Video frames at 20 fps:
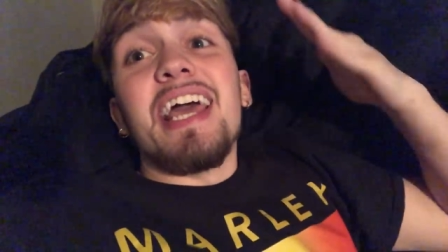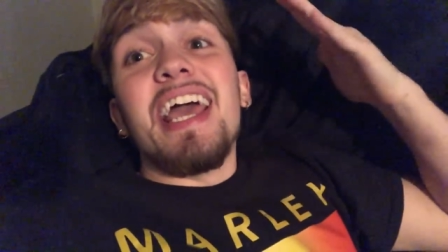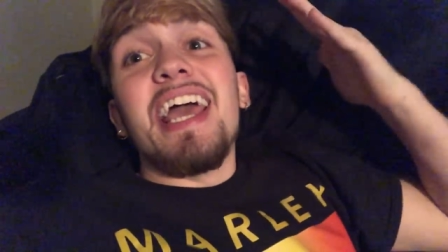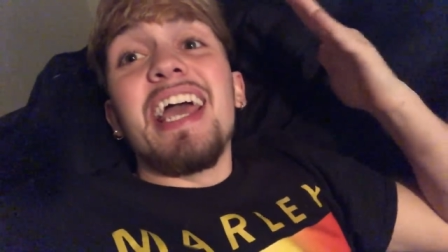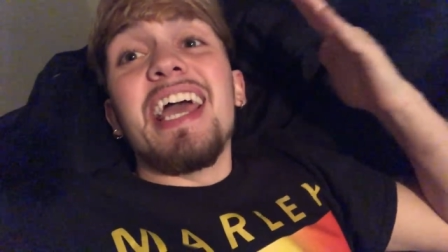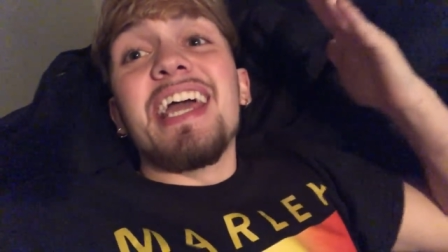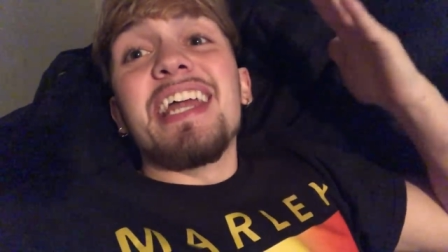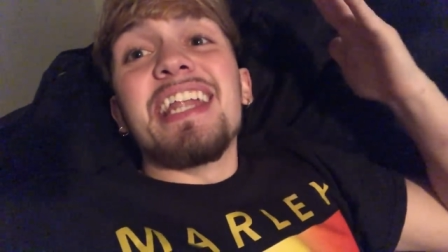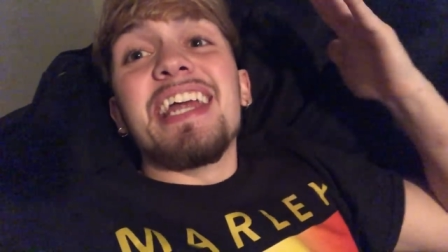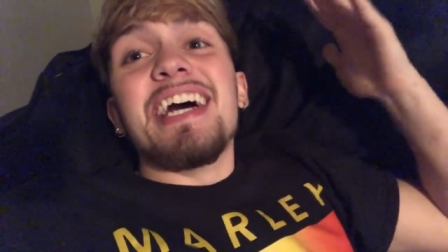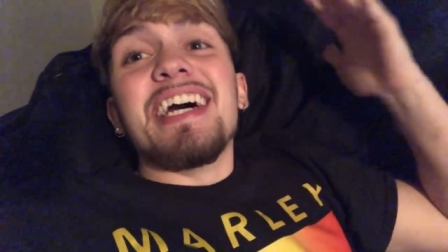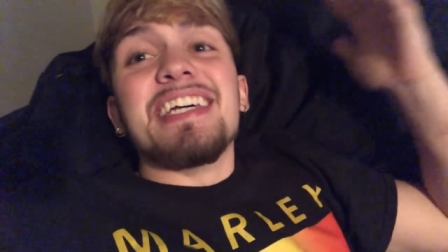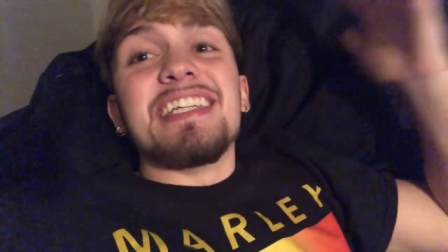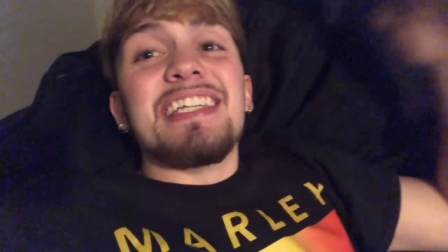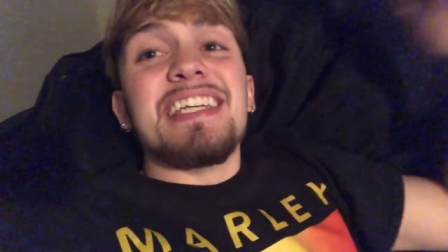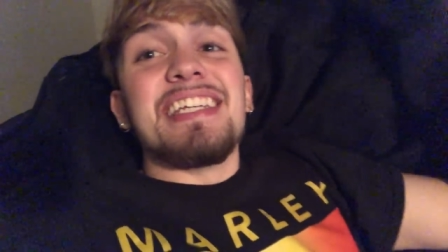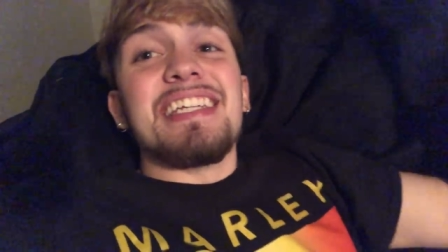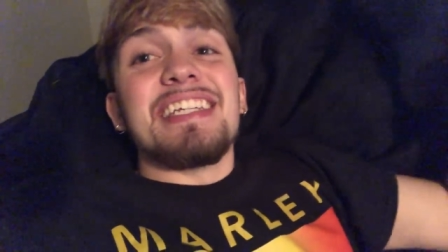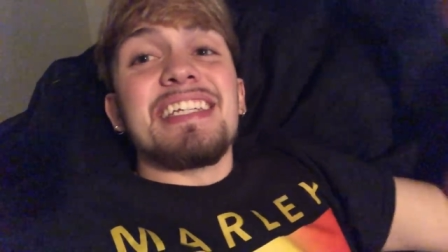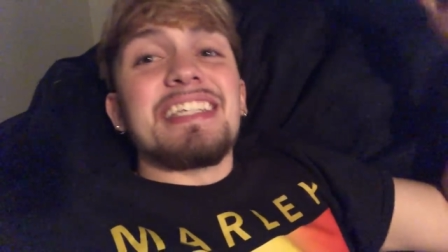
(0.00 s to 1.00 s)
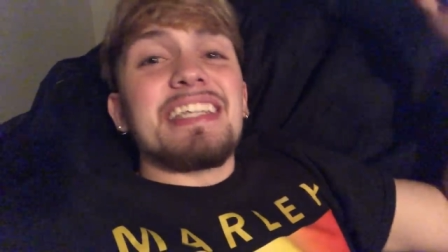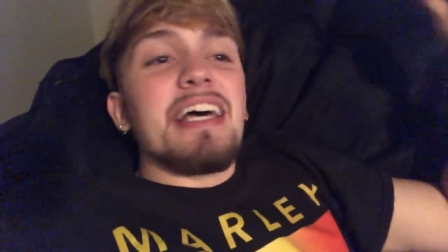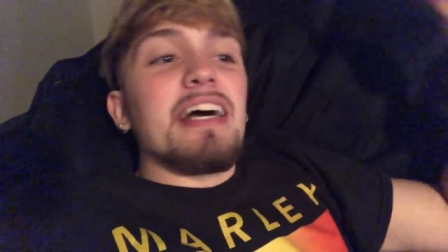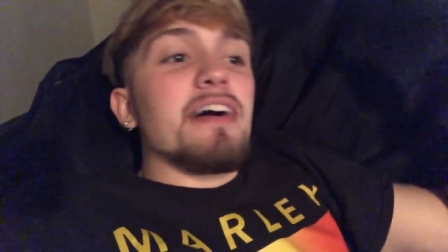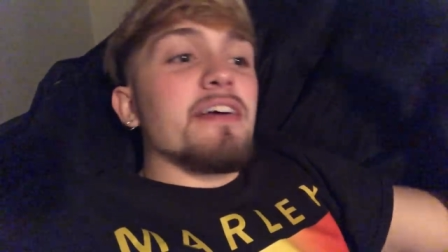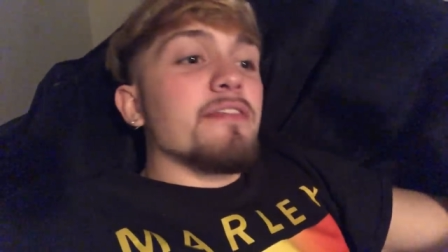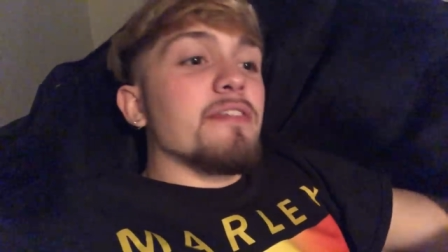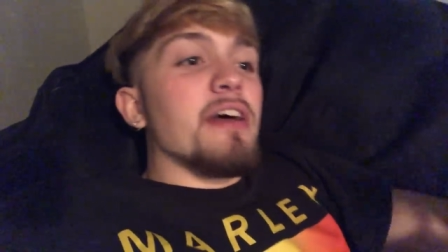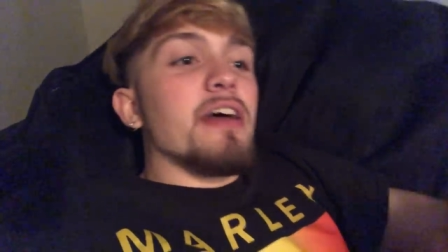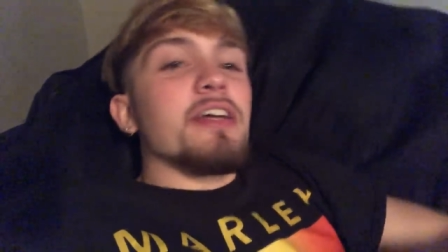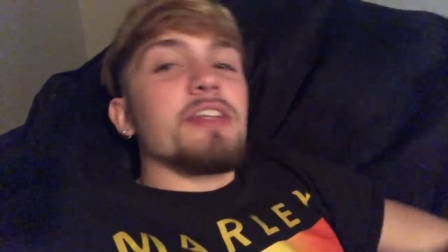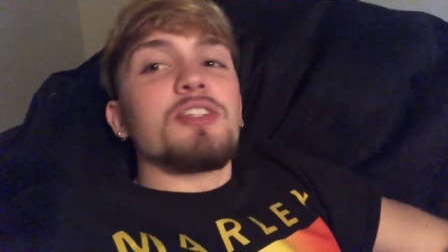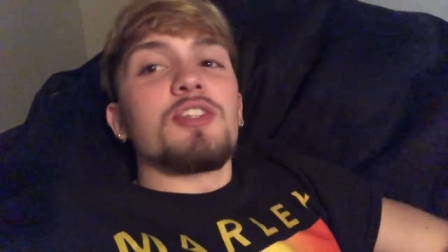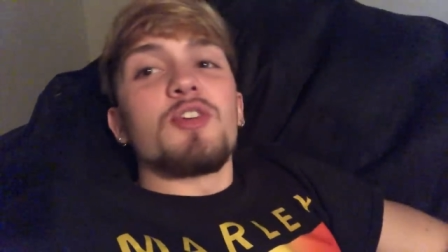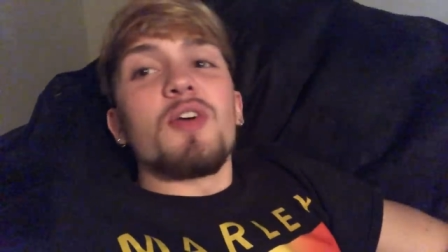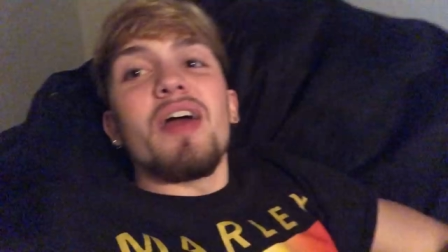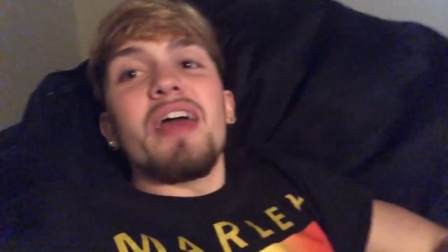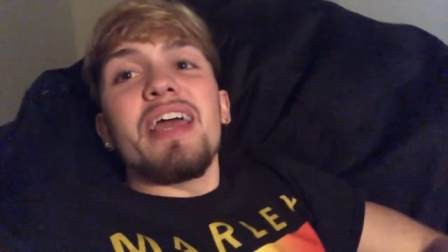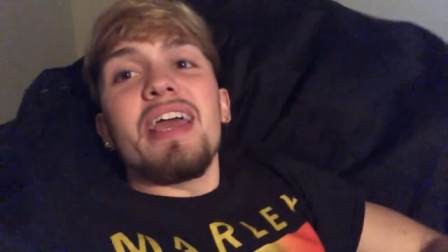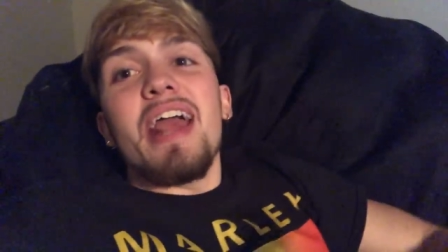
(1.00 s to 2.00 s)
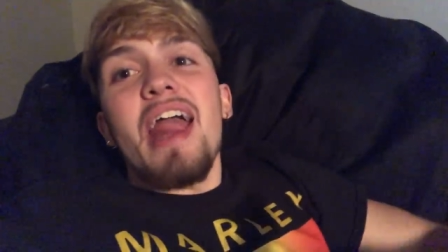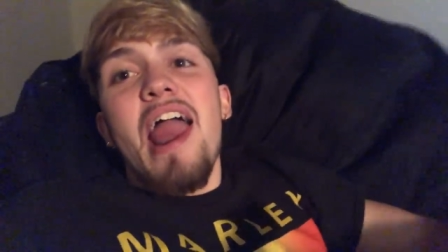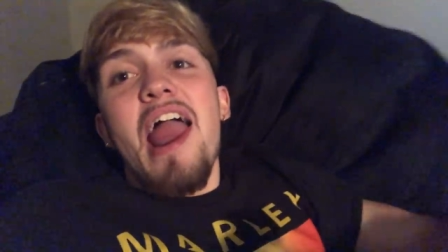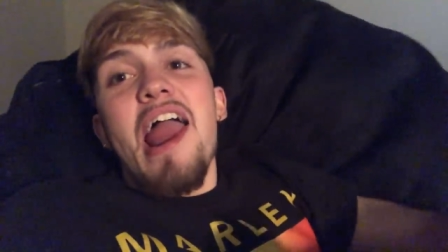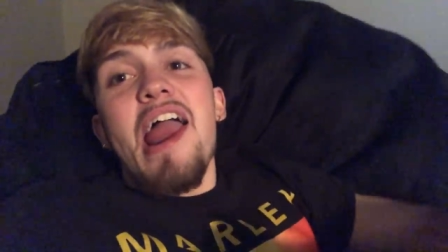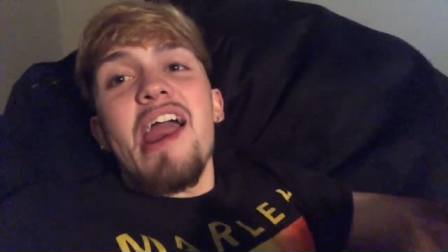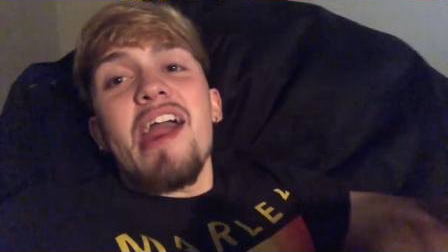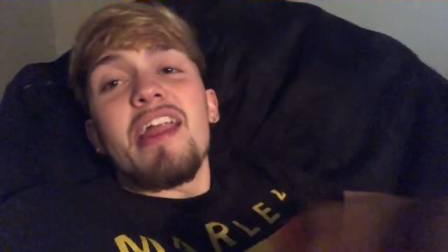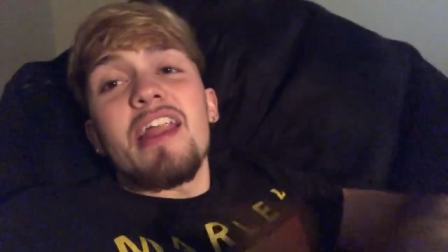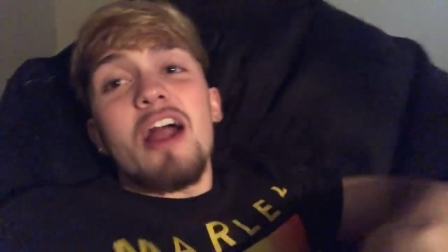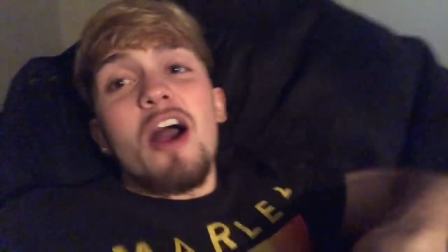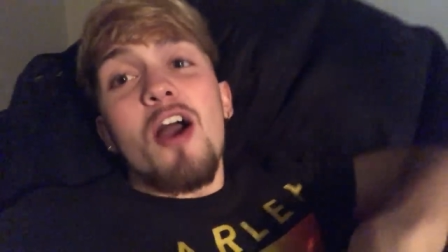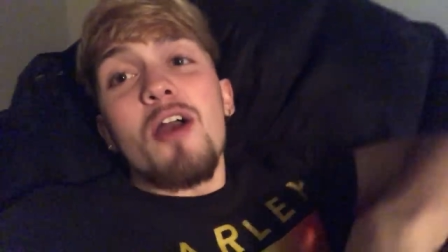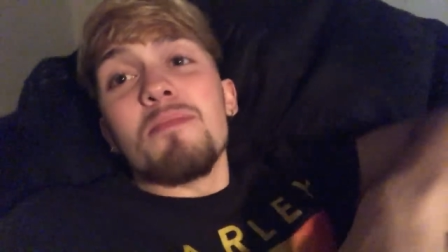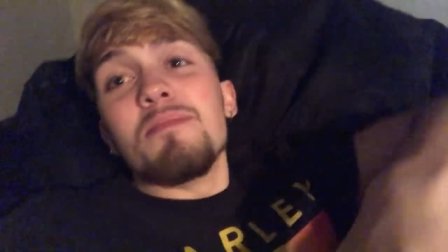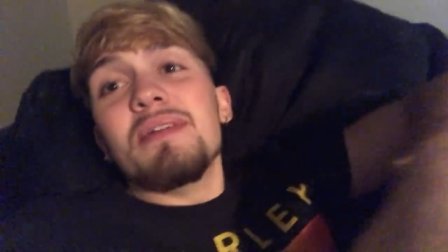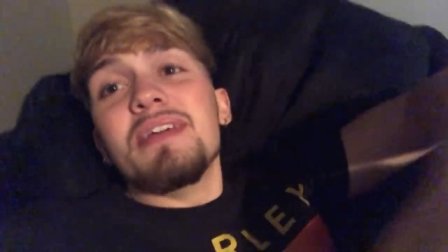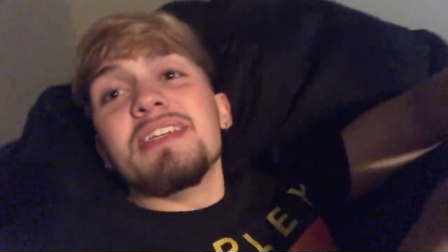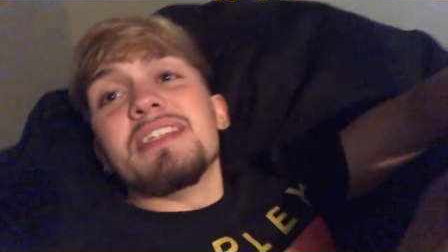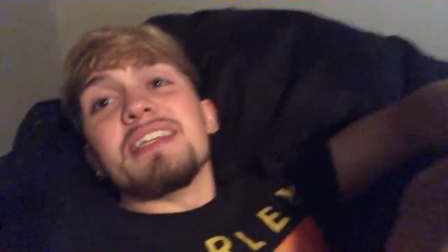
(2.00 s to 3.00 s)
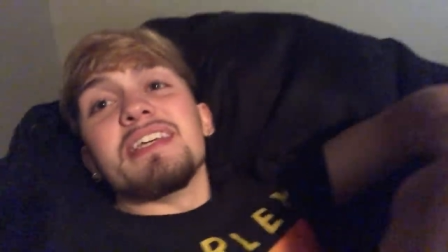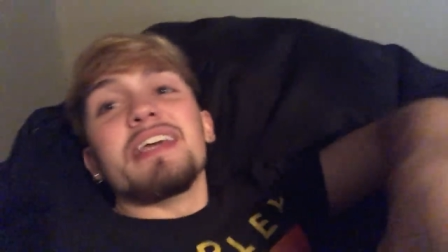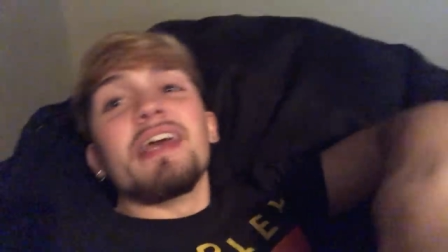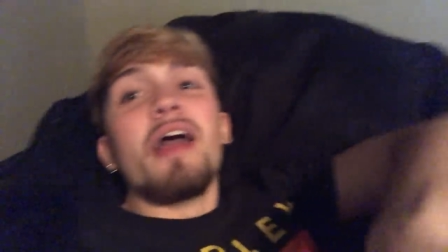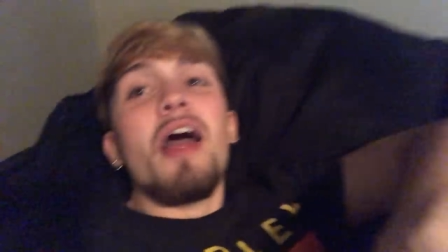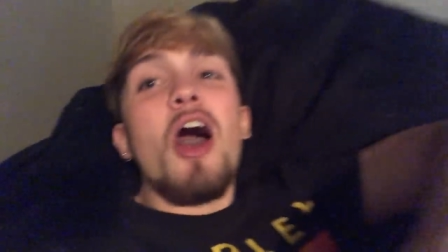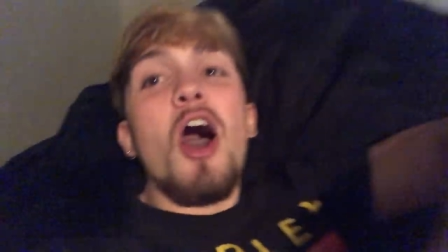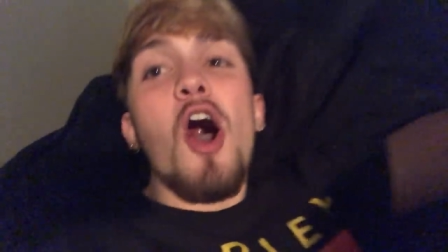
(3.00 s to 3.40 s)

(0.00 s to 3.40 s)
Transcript: and assistance of Trey and Armon.